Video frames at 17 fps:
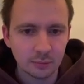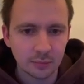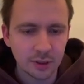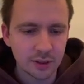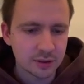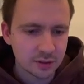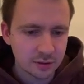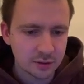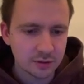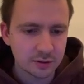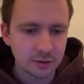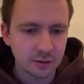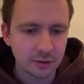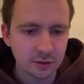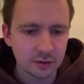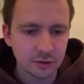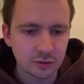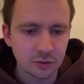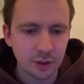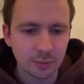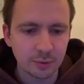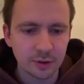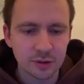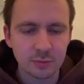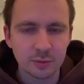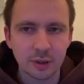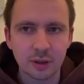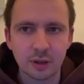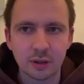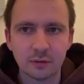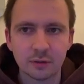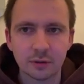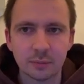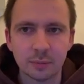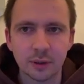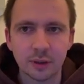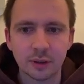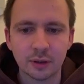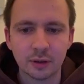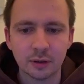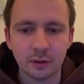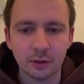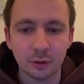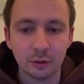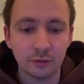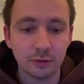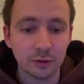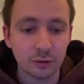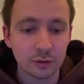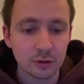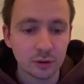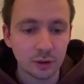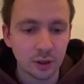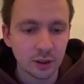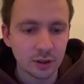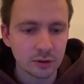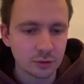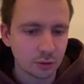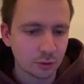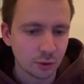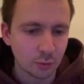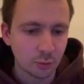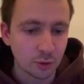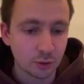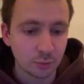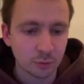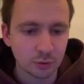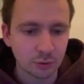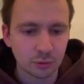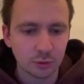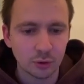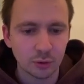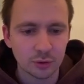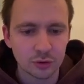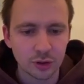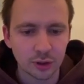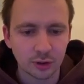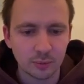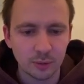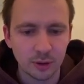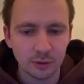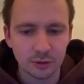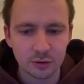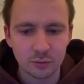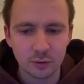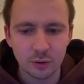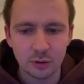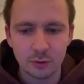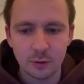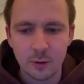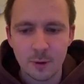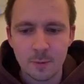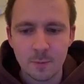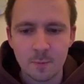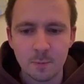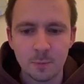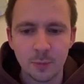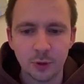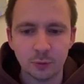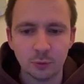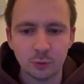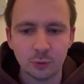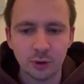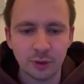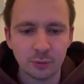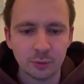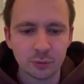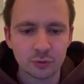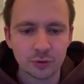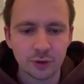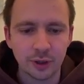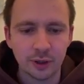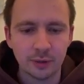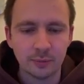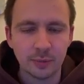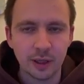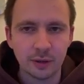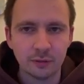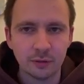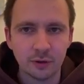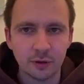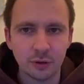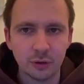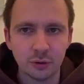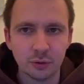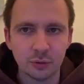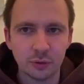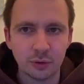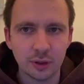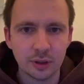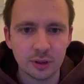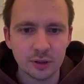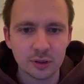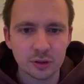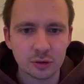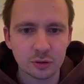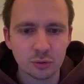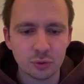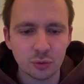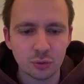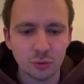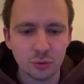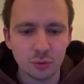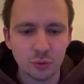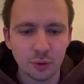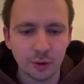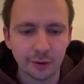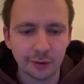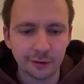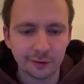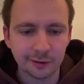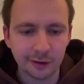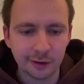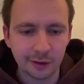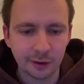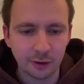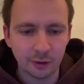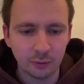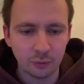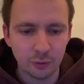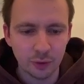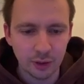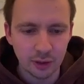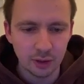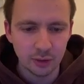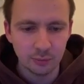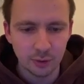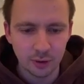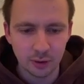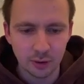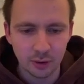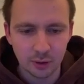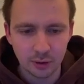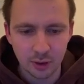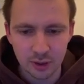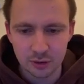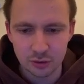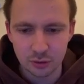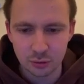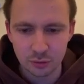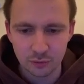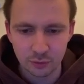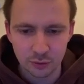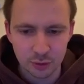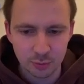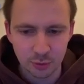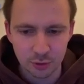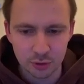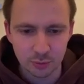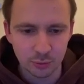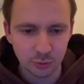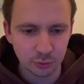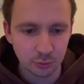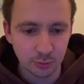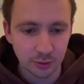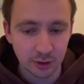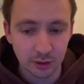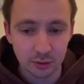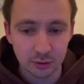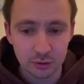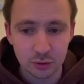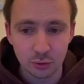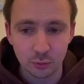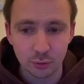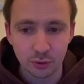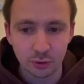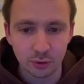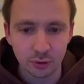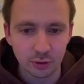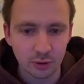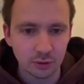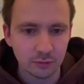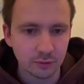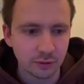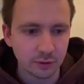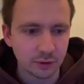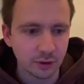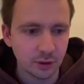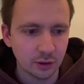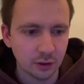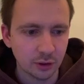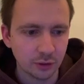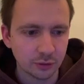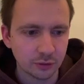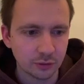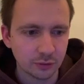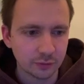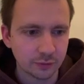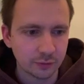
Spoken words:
This trap has been covered by a lot of videos online, so I welcome you to go and check them out as well. But what I will try in my video is to really be as useful as possible to beginners. So we're going to cover a lot